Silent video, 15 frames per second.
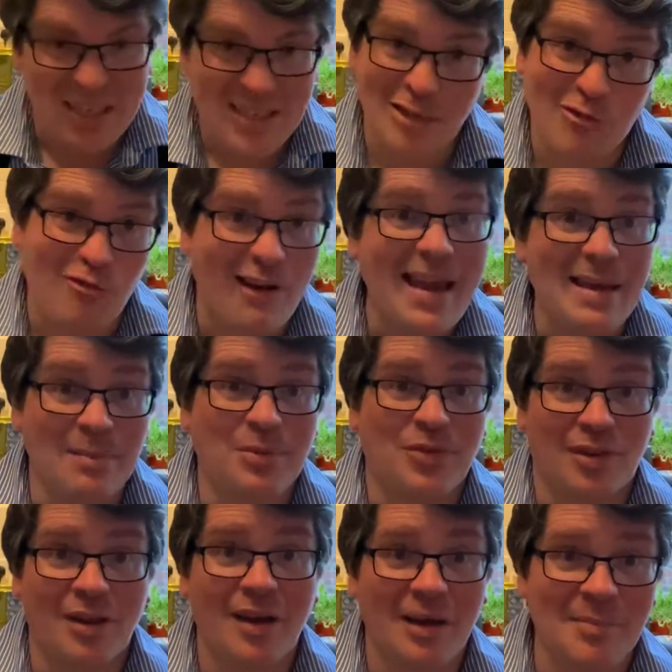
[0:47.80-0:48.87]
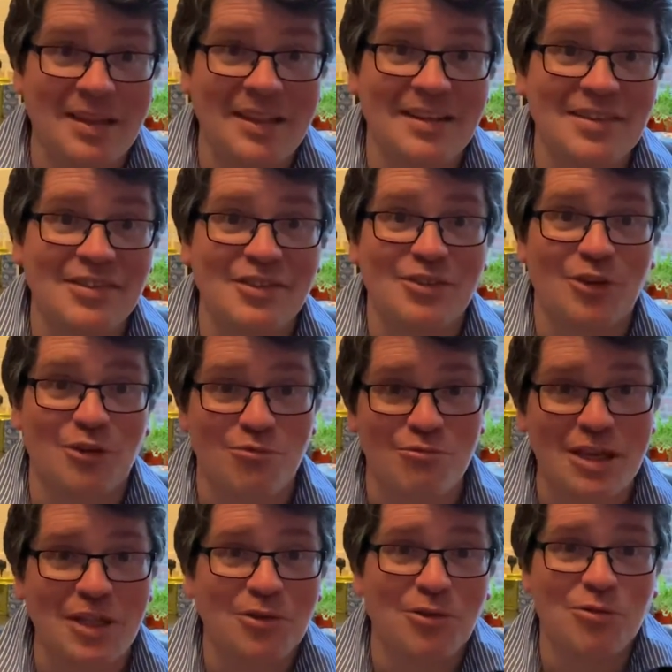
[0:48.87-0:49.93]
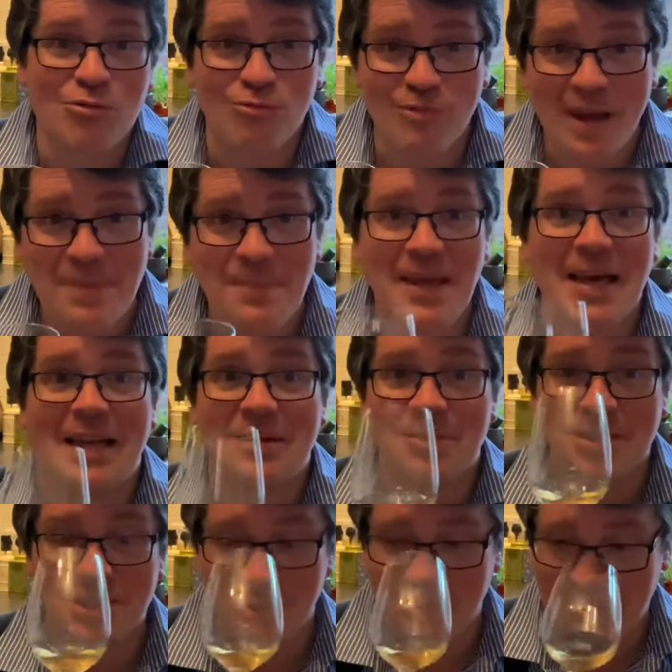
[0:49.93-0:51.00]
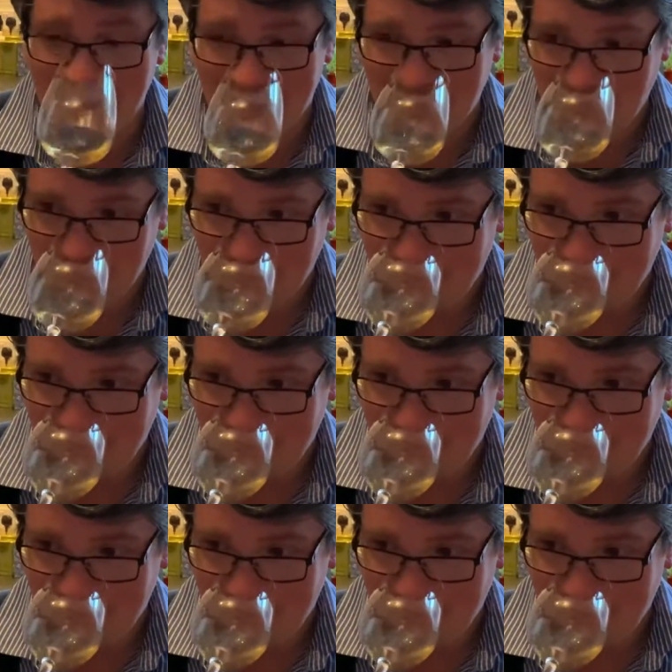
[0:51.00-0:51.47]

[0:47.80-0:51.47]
grapes. I mean, there's a sort of real grapey element to it there.